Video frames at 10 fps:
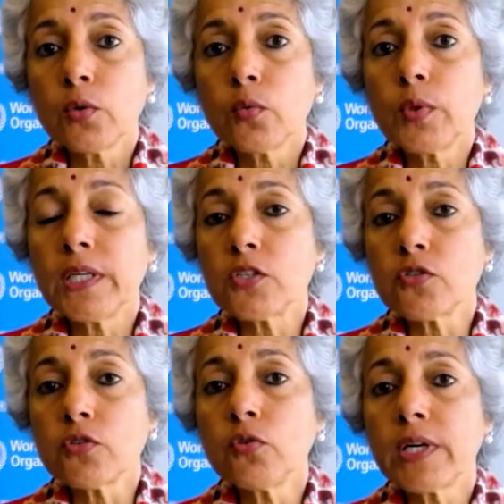We need
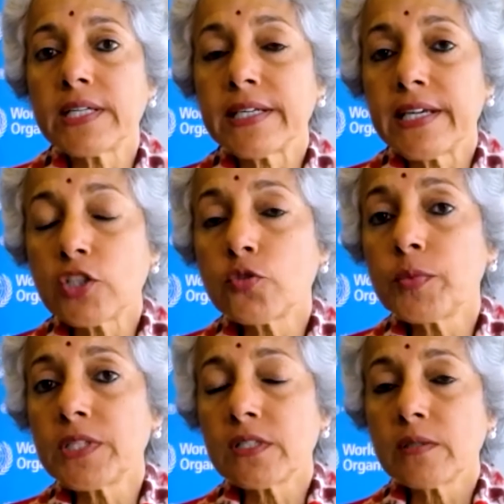to look at
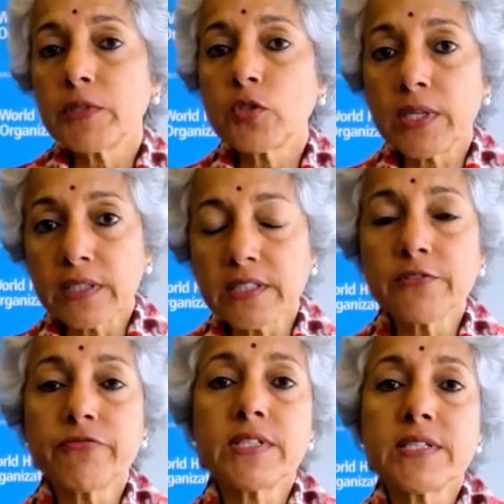engagement between the
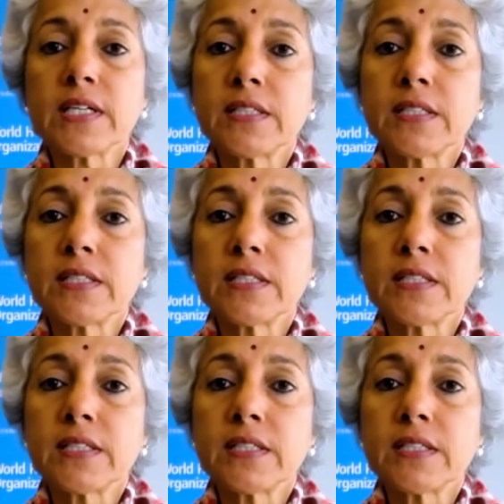different